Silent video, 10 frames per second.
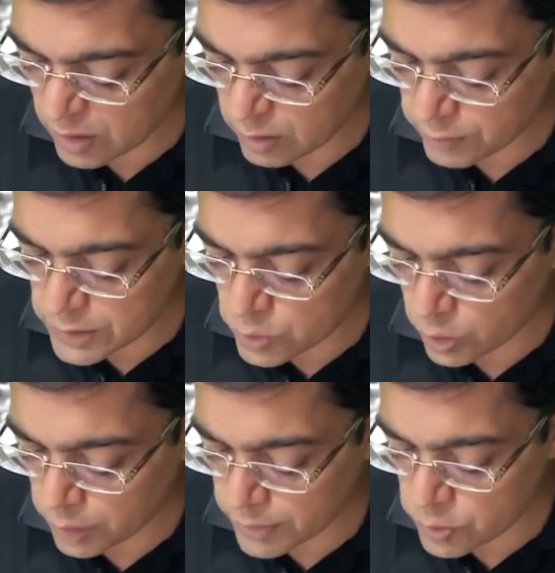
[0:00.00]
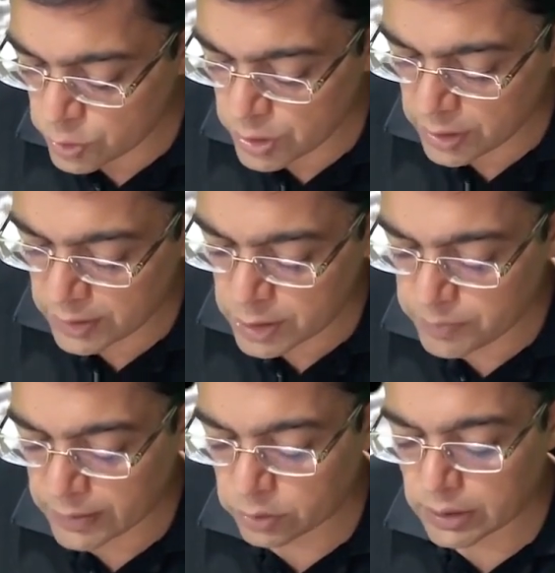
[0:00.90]
which is going to be associated in its
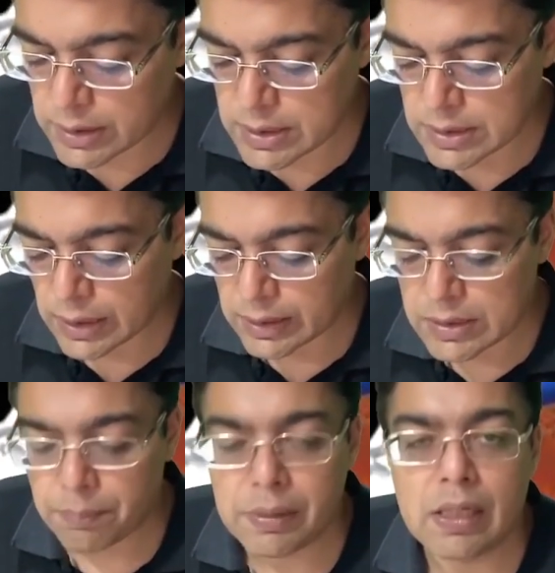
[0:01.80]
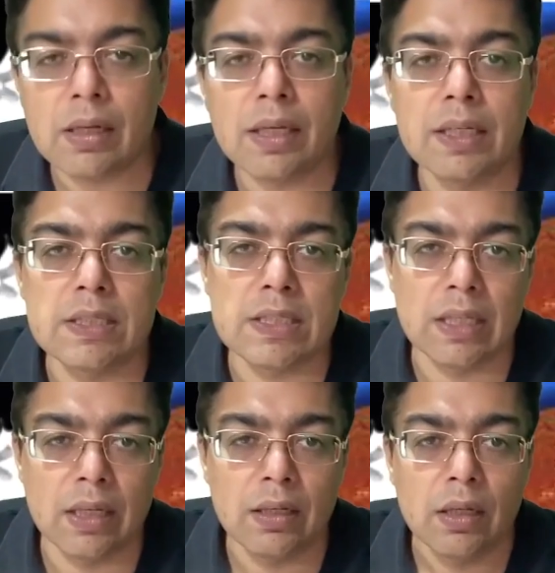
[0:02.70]
pathogenesis, that is the
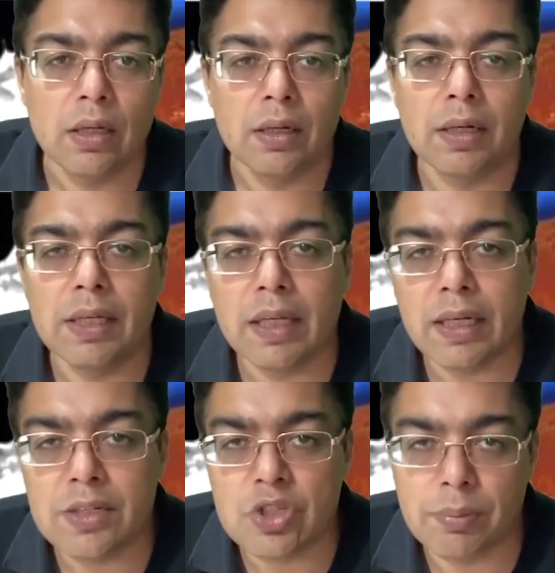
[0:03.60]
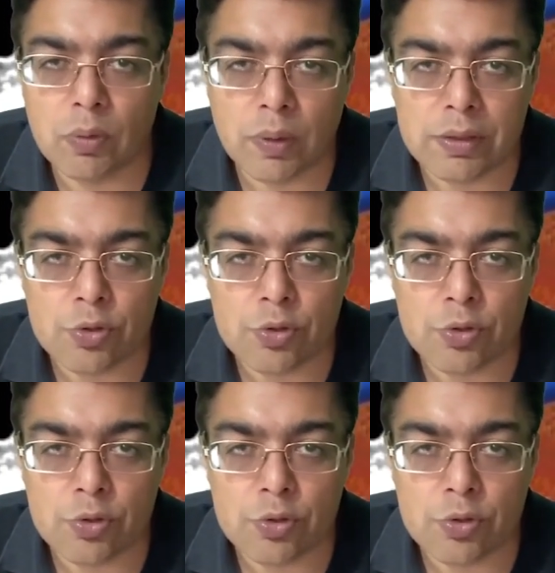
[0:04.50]
PRKACA DNA JB1.